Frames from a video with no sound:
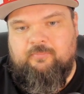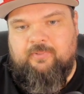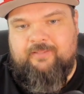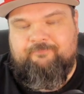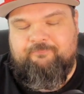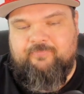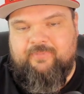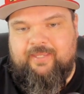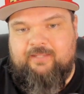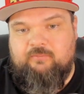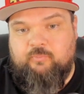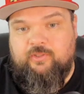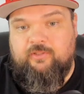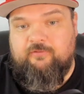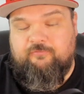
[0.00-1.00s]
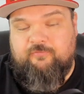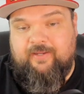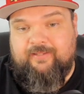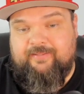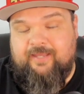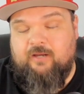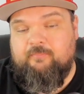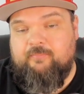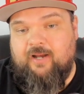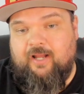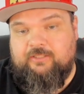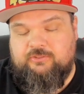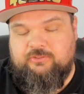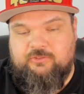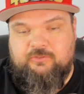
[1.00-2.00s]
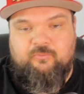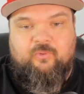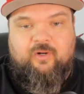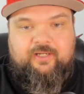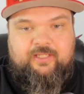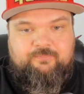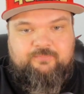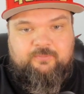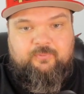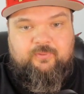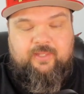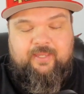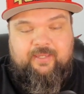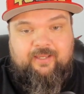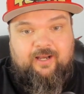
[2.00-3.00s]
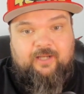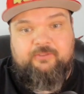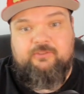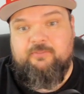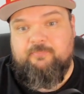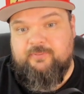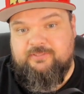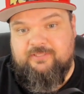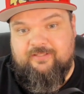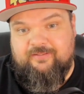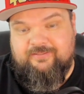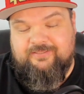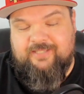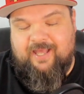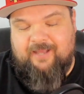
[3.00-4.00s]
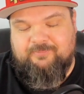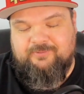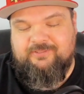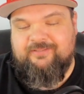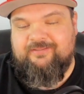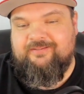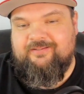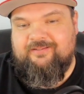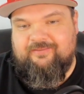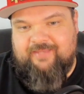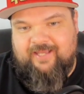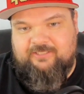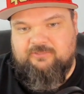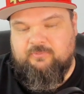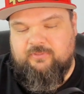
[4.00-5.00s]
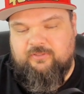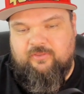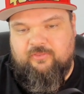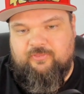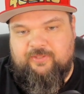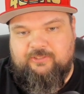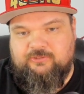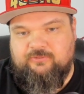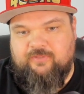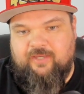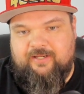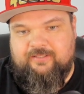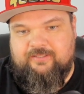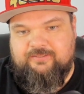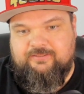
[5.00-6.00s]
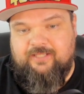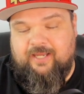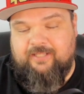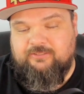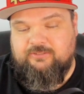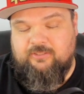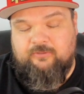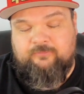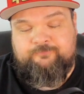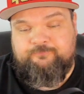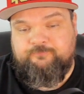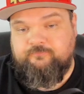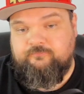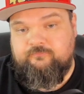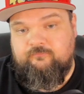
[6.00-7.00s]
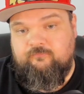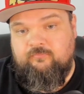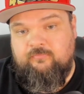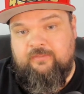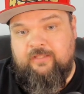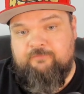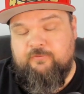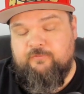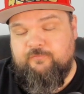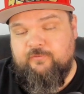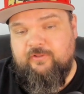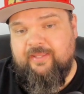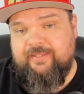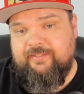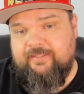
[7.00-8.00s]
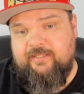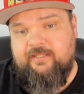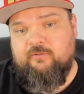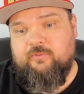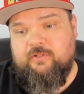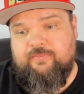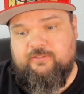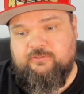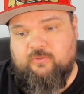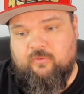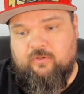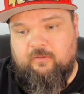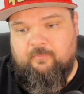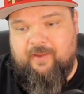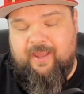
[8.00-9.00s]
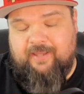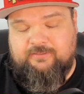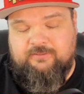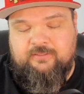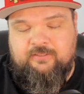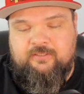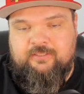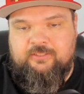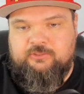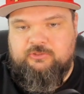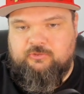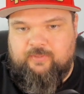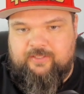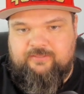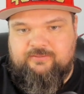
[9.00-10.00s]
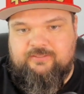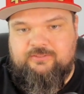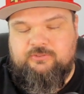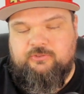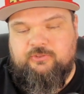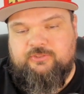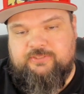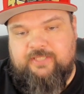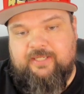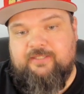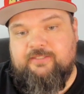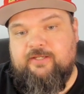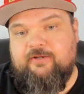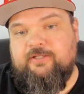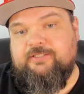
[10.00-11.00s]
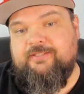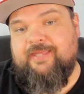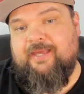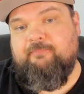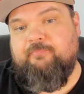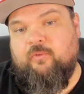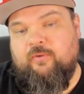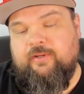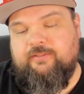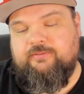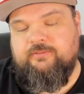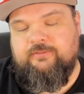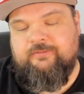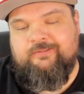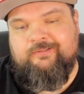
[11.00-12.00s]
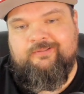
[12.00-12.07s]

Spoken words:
But it will affect how much. Do you want him to play 100% of the snaps? That's one of the things you got to decide. So if you feel like getting one of these cornerbacks strengthens your secondary to that point,